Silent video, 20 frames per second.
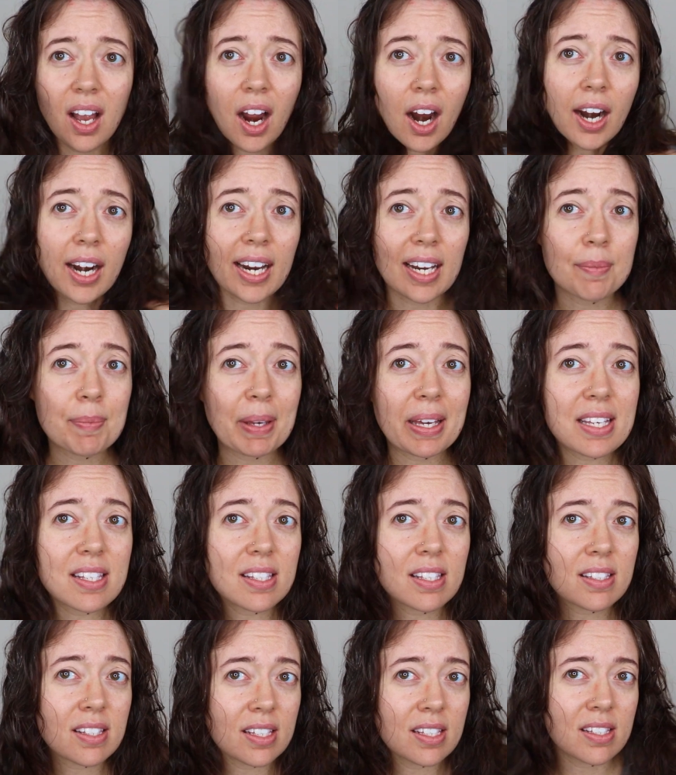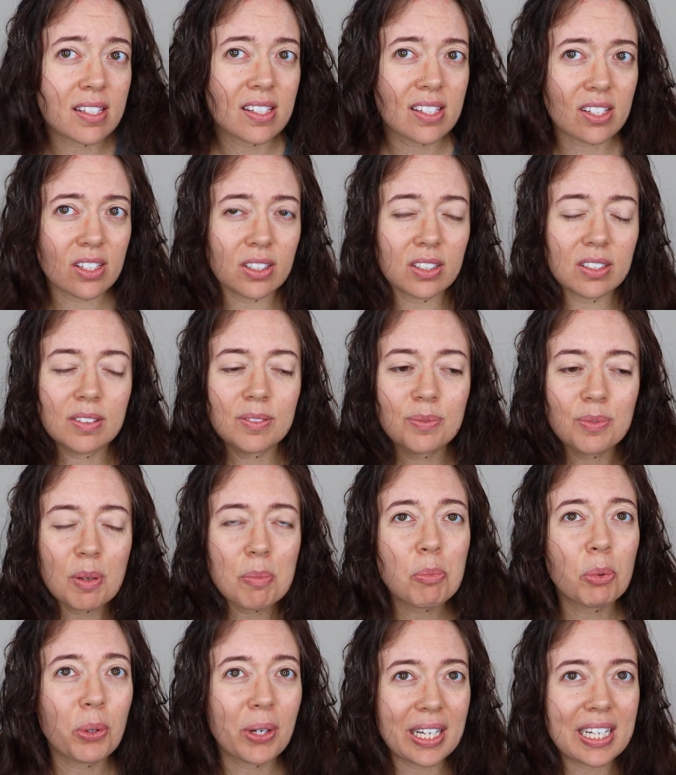All right, and because this is still
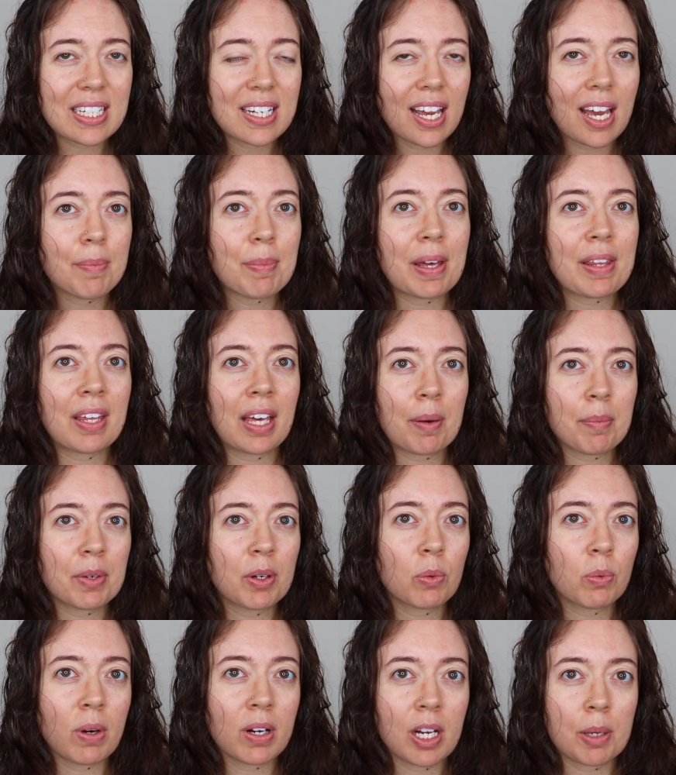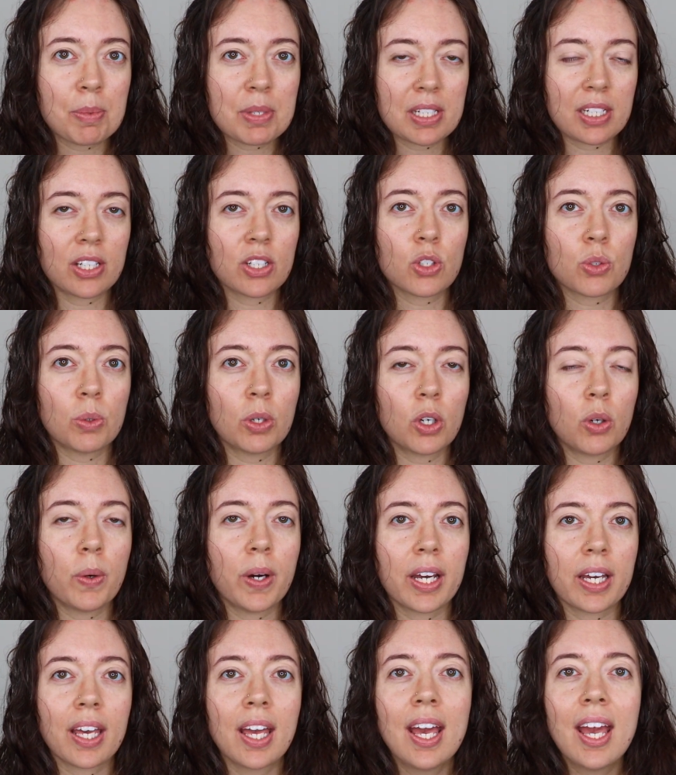pretty damp, I think I'm gonna run upstairs real
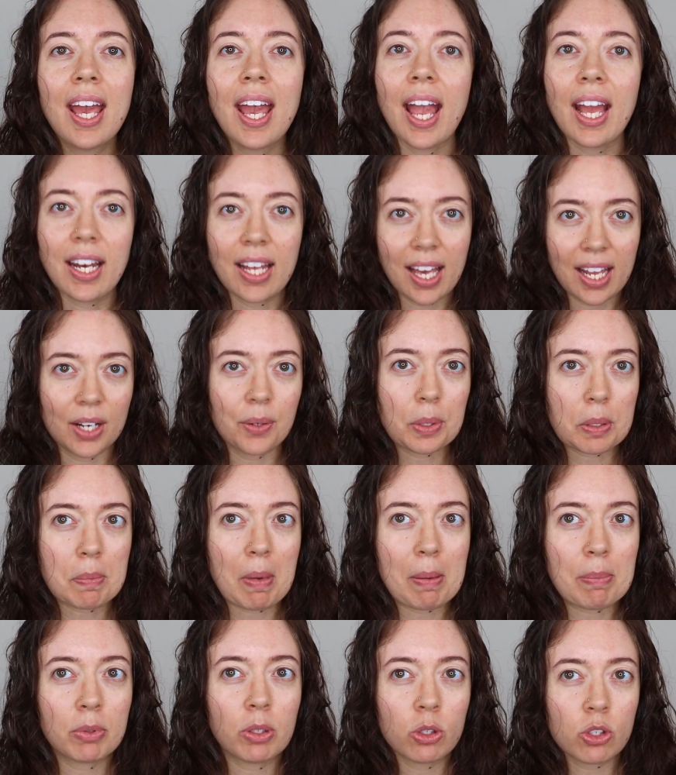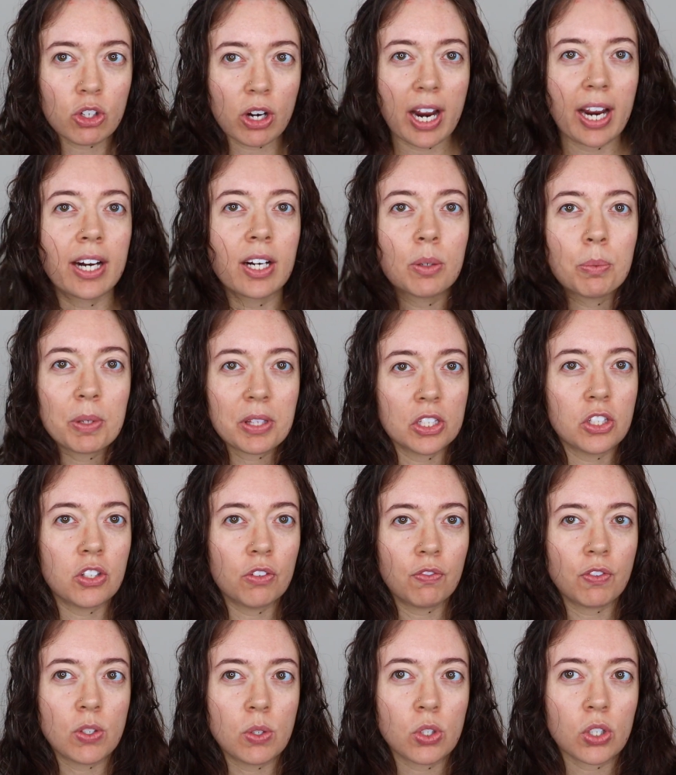quick and hit it with my blow dryer with the
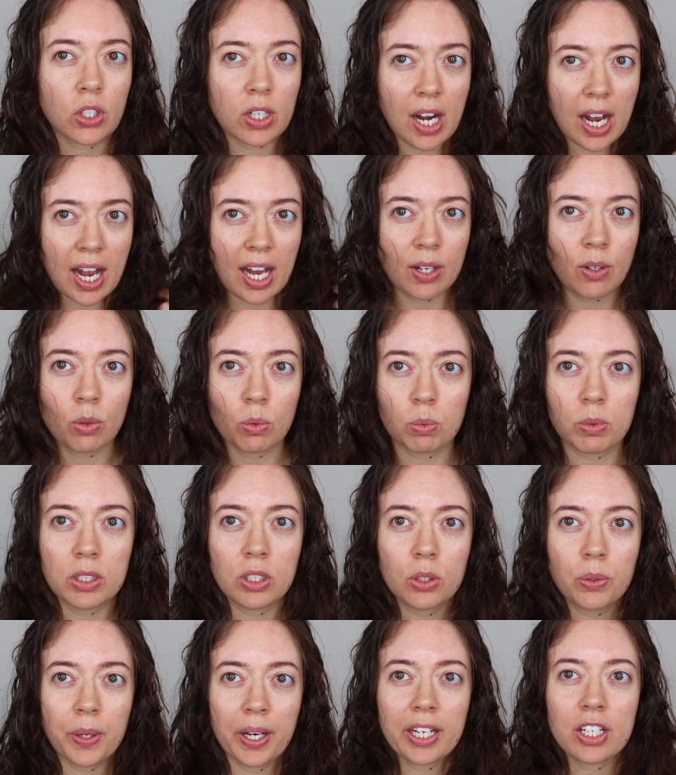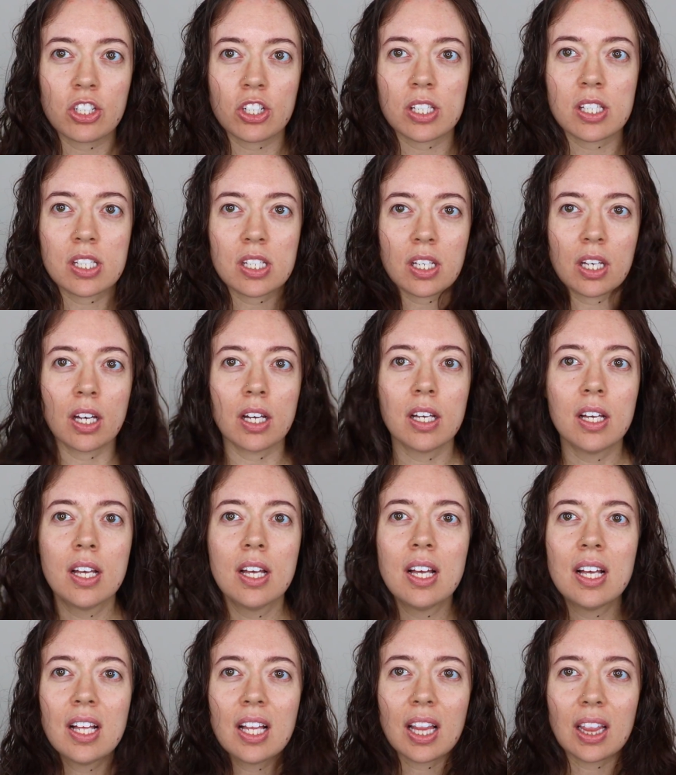diffuser on real quick, just to
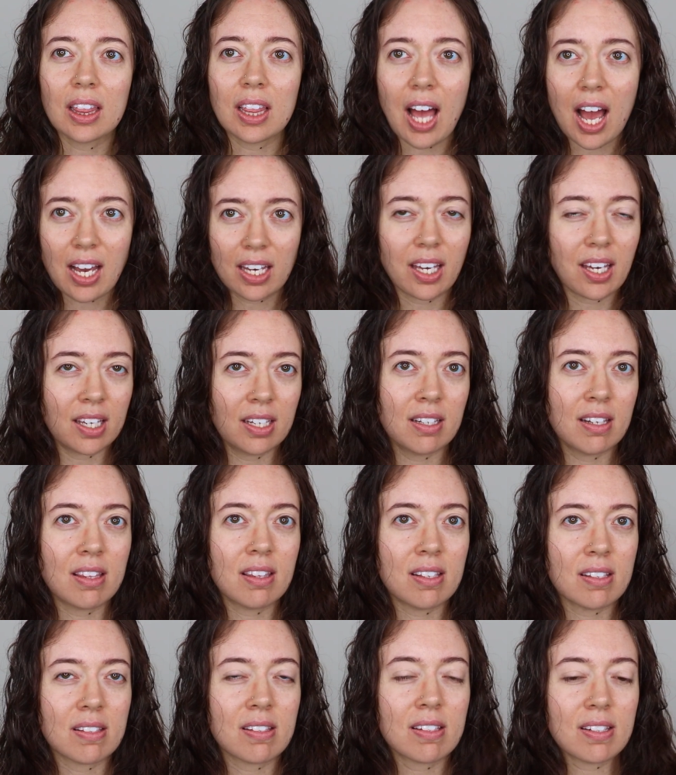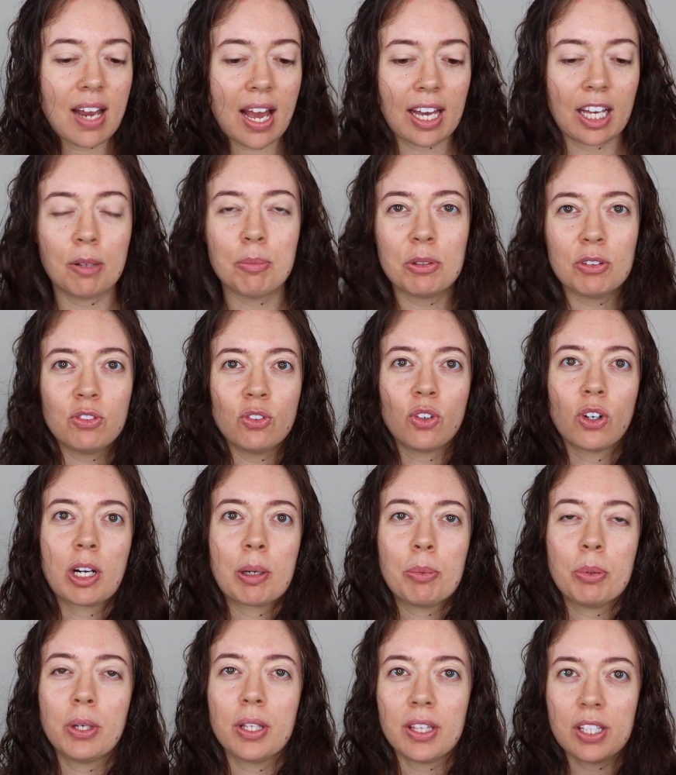lock in this style before I
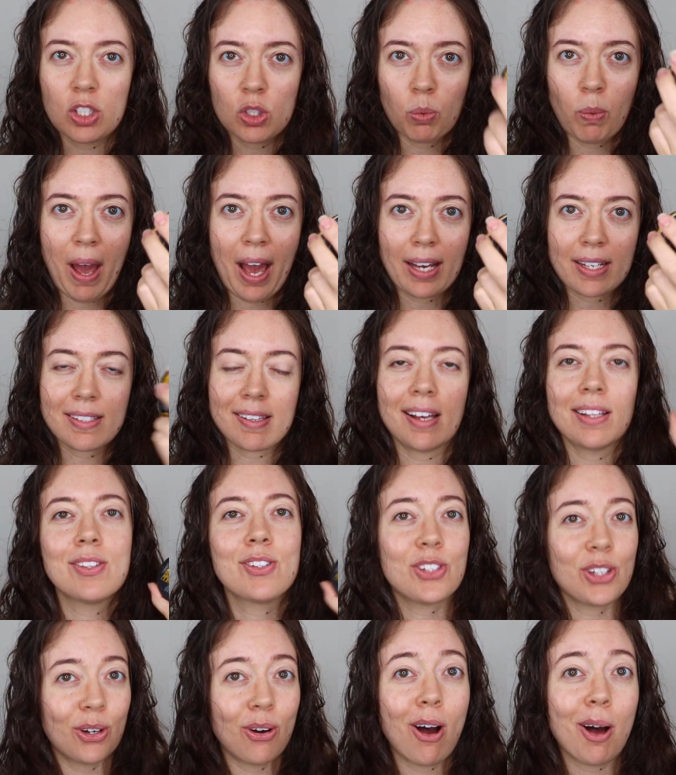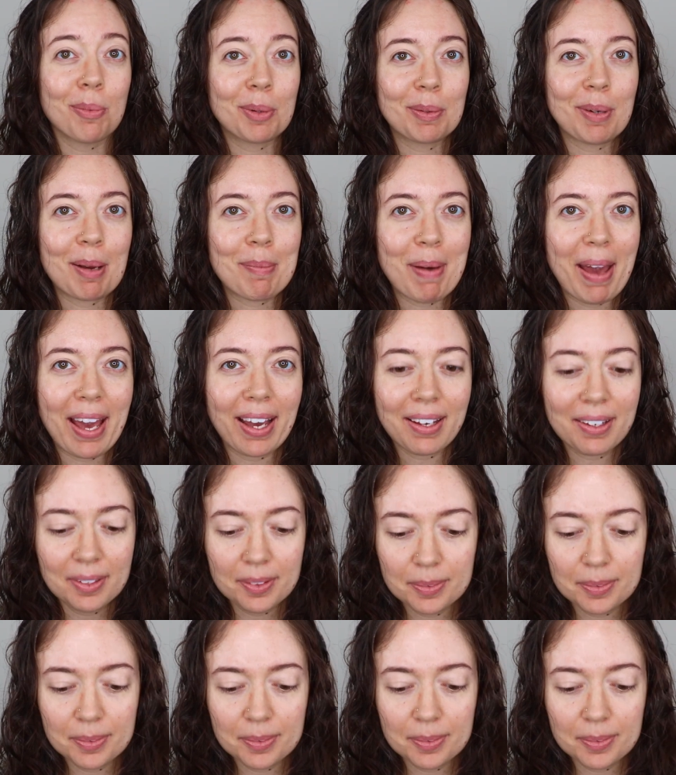put this wax on. So I'll be right back.